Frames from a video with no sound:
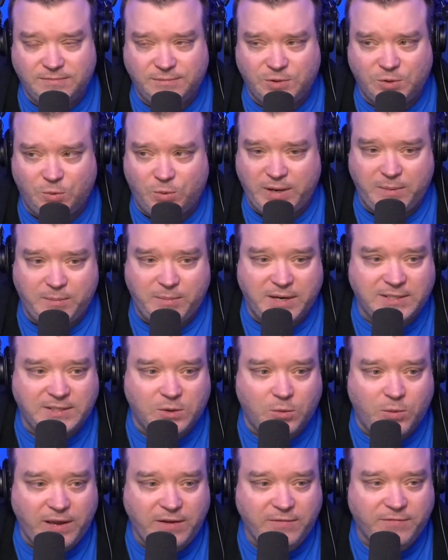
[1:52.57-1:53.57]
20 minutes
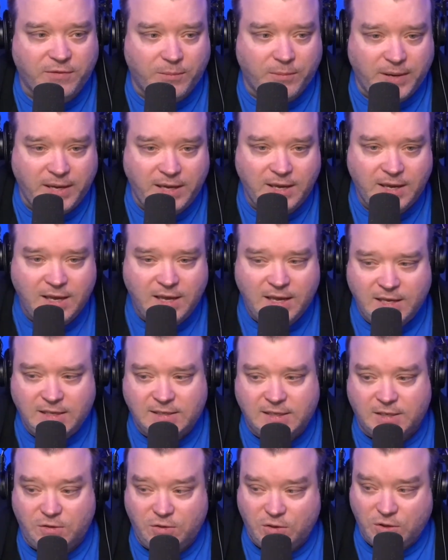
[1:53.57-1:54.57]
away from me.
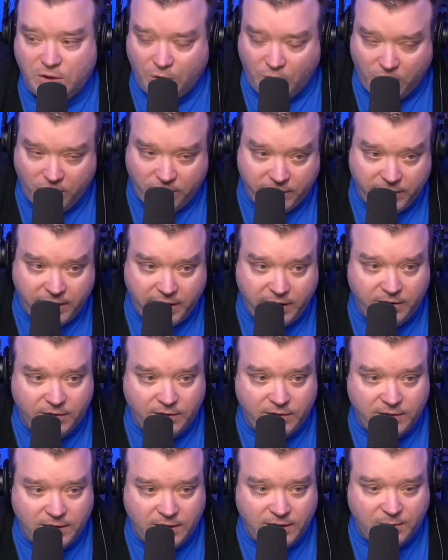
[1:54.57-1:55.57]
It's like, you should go over there
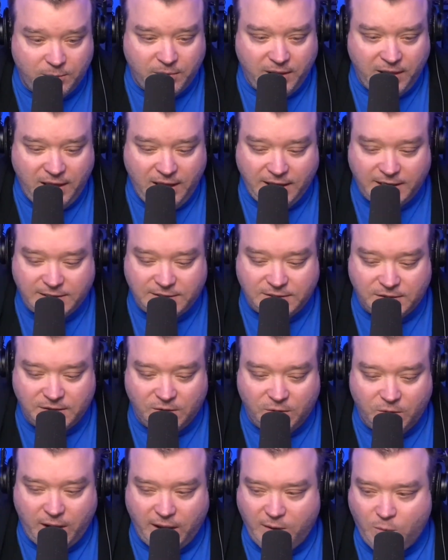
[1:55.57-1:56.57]
and, and apply.
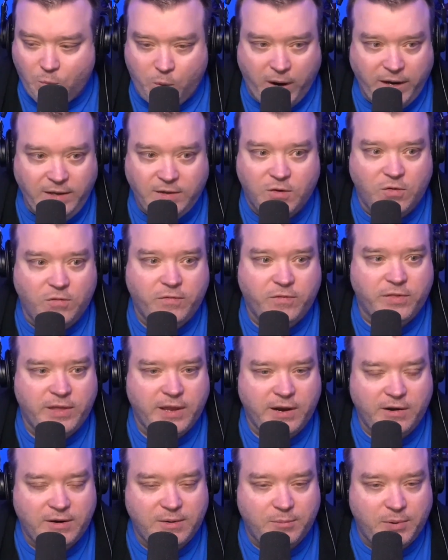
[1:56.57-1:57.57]
So I went over
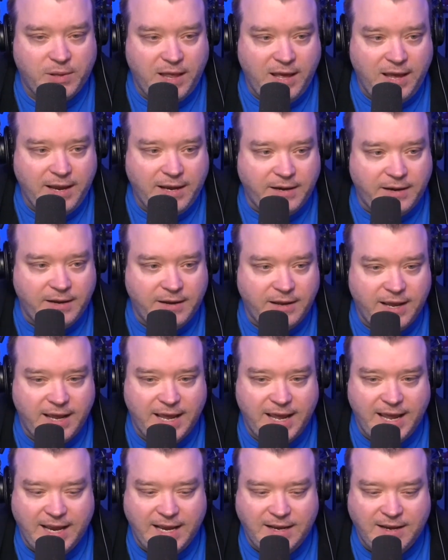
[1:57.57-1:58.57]
there and applied
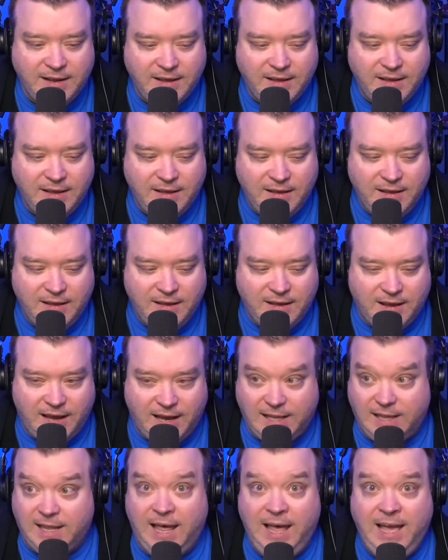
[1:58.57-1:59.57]
and I
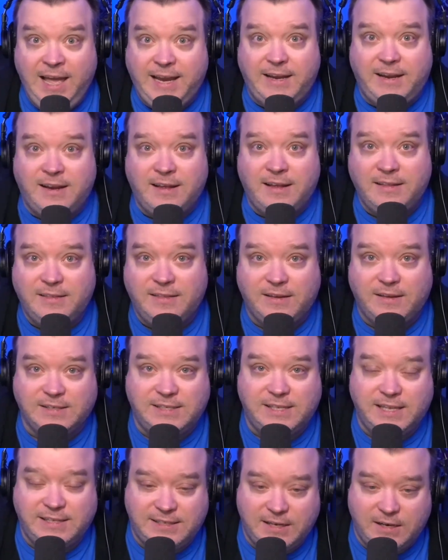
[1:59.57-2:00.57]
lied because
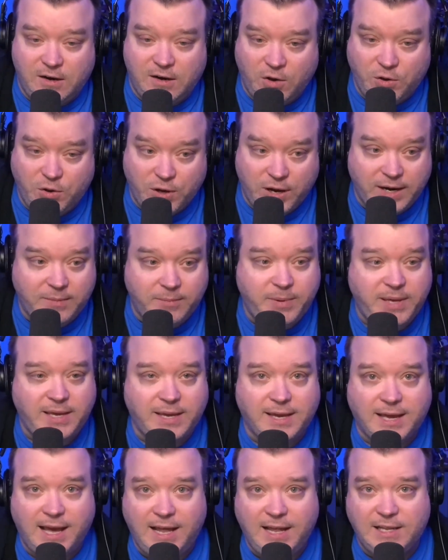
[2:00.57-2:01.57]
they said, "Oh, you got to be
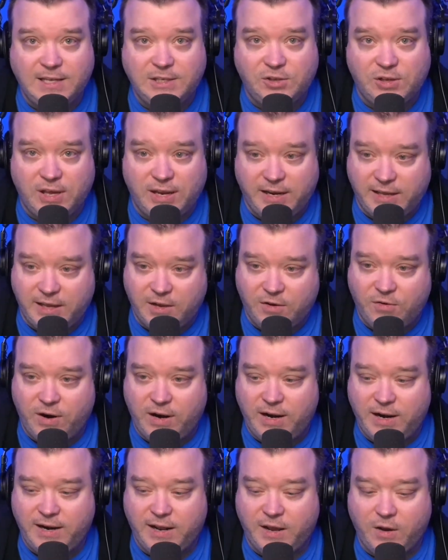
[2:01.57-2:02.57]
in college, you got to get
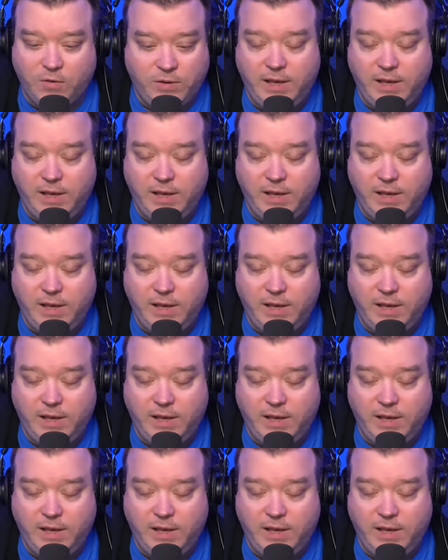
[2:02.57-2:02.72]
credit." And I go,